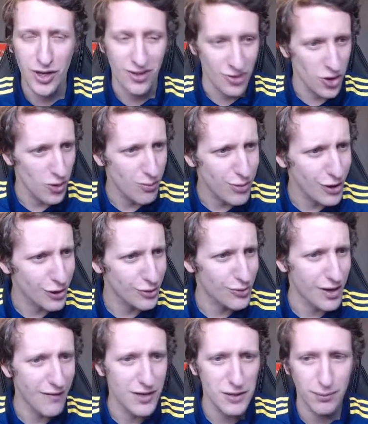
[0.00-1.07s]
Cup because we're
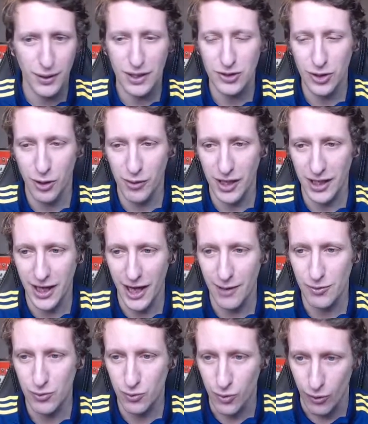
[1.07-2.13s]
having to play so many games.
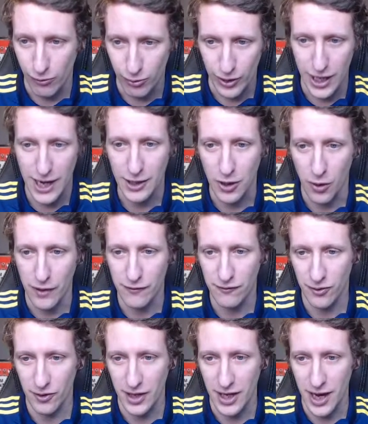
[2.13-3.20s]
We are going for
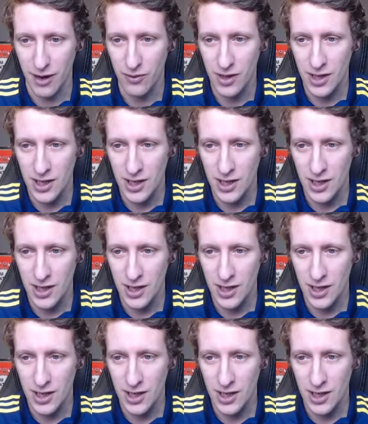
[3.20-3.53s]
it now.